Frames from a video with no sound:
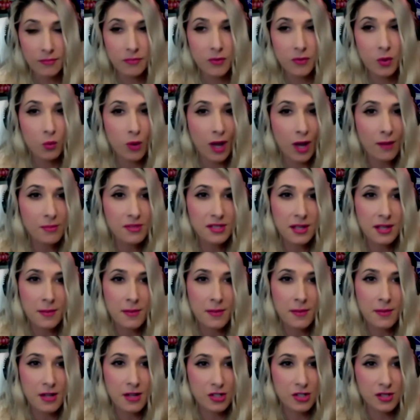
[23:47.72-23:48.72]
realms,
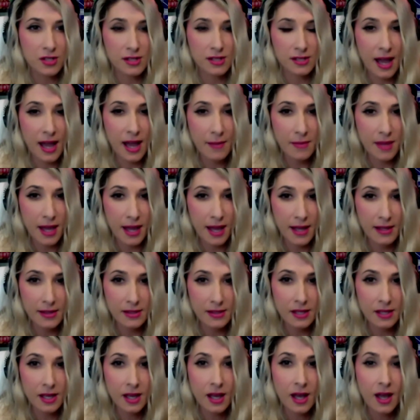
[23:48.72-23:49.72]
dimensions, and timelines.
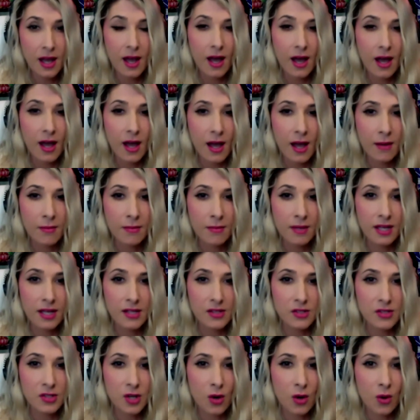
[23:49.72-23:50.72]
And
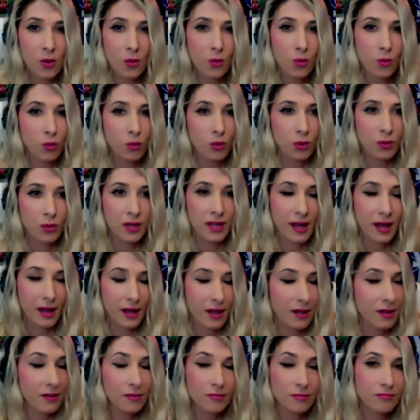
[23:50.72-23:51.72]
so when
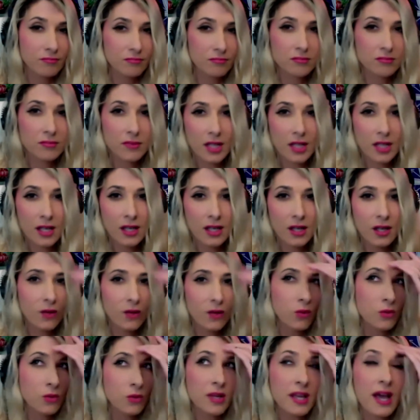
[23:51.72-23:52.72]

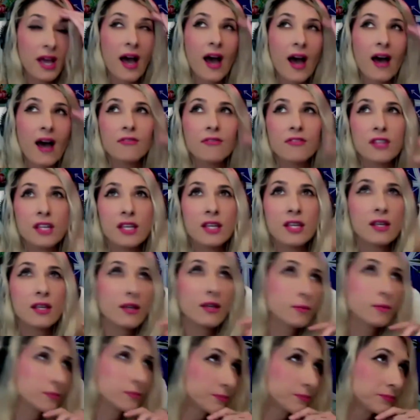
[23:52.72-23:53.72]
we have the